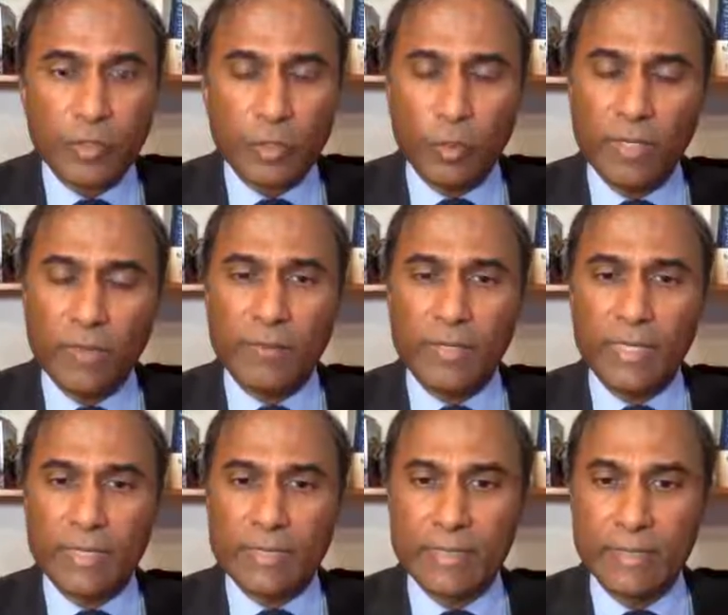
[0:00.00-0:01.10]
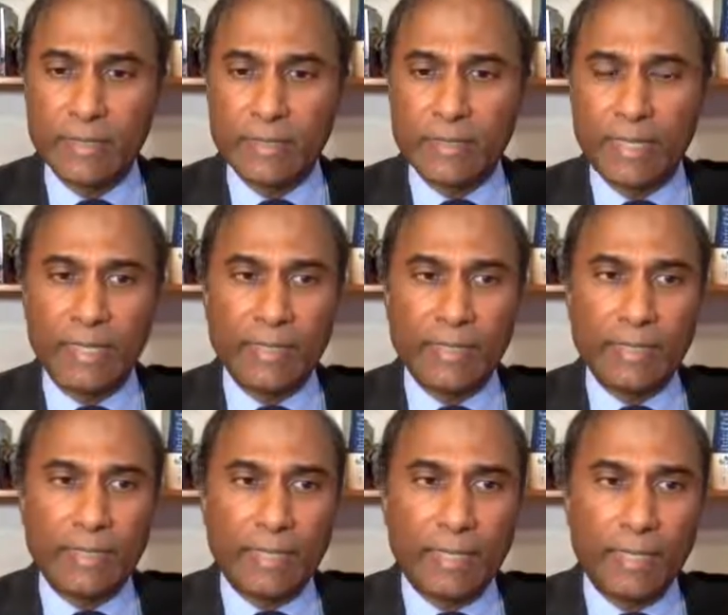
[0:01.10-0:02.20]
So one of the things
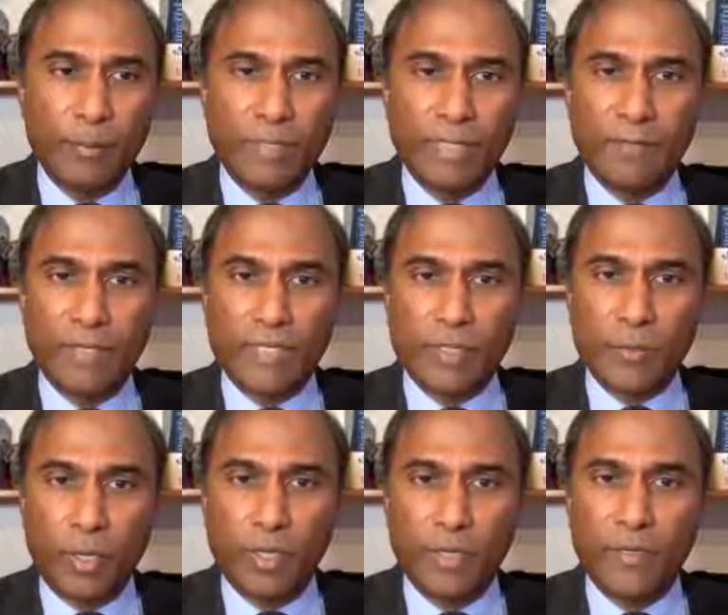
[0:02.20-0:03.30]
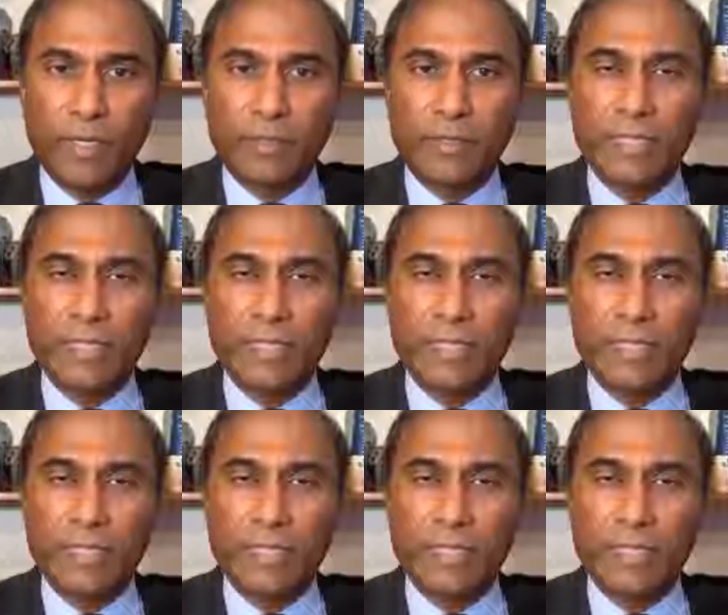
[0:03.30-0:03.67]
that I believe as a part of